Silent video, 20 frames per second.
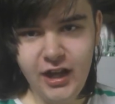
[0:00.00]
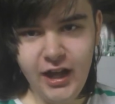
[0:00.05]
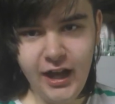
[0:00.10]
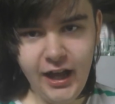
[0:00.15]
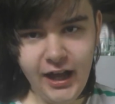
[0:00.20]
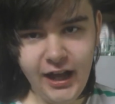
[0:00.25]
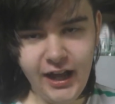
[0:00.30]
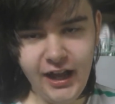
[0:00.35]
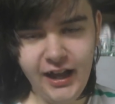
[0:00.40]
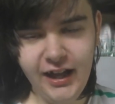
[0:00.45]

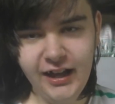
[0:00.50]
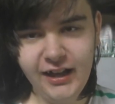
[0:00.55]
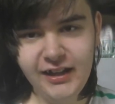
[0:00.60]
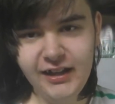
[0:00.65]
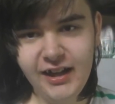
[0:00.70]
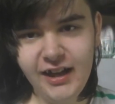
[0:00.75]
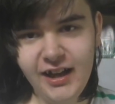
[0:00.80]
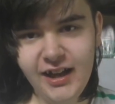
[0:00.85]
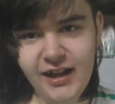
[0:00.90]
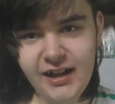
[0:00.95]
Hey
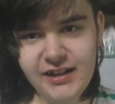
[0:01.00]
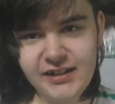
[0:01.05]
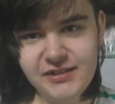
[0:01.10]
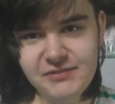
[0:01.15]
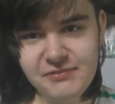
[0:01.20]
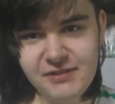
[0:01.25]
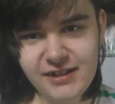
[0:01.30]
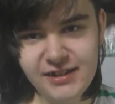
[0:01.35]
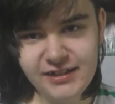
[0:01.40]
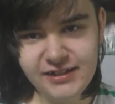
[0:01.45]

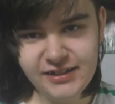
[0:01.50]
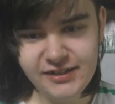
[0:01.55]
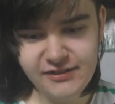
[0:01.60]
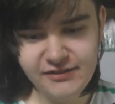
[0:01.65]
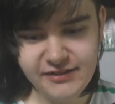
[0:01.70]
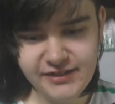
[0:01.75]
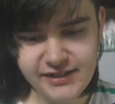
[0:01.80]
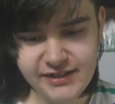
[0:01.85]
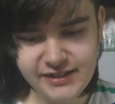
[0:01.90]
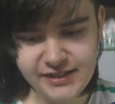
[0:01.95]
guys, we're
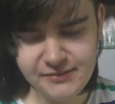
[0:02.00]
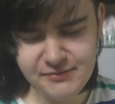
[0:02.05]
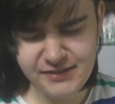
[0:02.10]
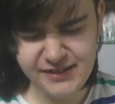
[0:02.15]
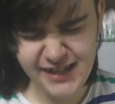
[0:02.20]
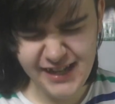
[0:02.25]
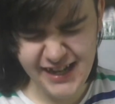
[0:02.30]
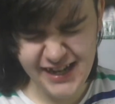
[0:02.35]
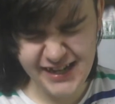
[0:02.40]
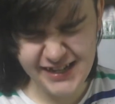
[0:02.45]
doing some
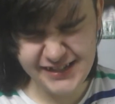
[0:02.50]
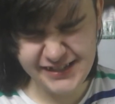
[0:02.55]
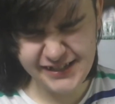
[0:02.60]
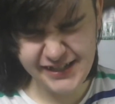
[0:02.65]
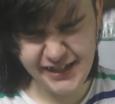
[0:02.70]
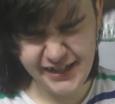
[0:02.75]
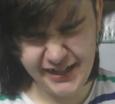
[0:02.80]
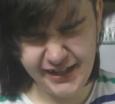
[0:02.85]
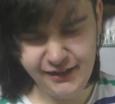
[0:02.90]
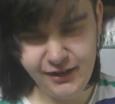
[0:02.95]

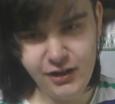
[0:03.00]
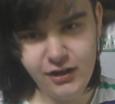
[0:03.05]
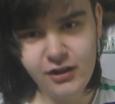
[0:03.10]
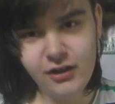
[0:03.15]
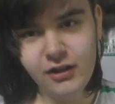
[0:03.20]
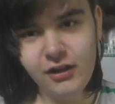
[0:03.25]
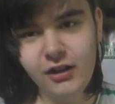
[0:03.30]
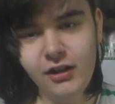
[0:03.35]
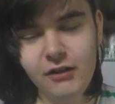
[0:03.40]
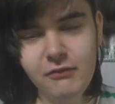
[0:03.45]
dancing.
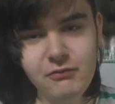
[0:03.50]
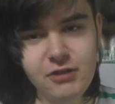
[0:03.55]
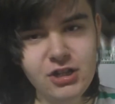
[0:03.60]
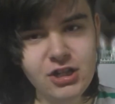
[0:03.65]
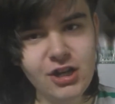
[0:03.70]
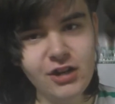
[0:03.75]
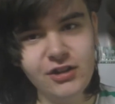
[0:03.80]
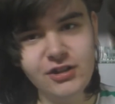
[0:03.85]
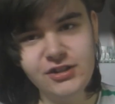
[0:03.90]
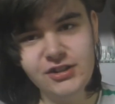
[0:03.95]
Oh, I
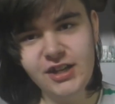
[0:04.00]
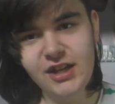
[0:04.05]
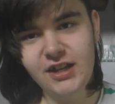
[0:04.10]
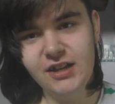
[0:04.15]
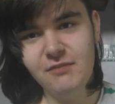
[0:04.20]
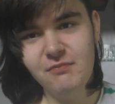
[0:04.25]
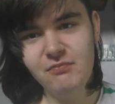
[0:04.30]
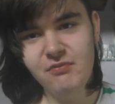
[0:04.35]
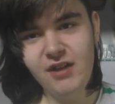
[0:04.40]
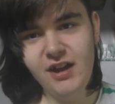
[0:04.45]
wish I could
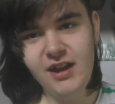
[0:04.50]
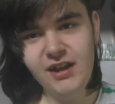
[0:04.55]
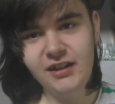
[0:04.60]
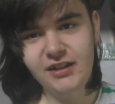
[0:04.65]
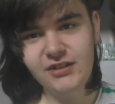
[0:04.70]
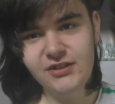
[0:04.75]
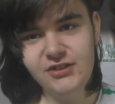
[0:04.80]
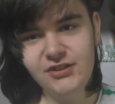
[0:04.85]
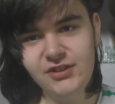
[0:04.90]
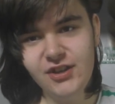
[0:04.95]
take a
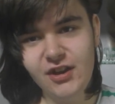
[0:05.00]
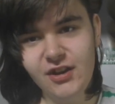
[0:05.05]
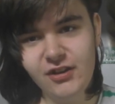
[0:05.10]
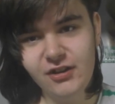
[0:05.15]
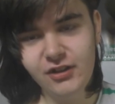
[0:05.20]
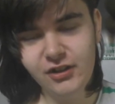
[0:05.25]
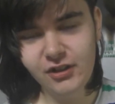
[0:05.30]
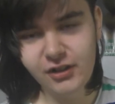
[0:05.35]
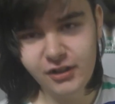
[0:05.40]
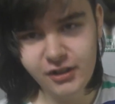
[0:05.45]
break. It's so
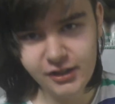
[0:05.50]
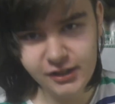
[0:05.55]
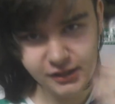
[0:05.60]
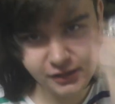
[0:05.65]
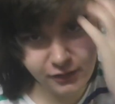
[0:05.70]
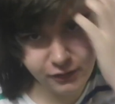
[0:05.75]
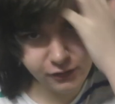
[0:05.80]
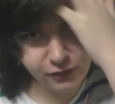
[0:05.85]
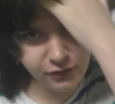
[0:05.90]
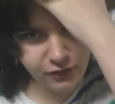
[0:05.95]

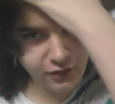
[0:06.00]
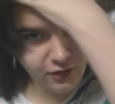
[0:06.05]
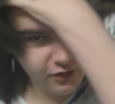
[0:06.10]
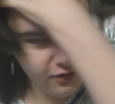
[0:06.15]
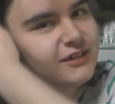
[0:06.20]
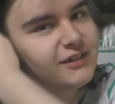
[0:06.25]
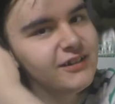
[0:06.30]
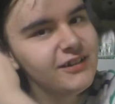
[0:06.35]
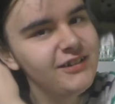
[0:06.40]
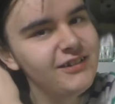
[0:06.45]
hot.
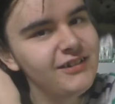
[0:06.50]
Oh.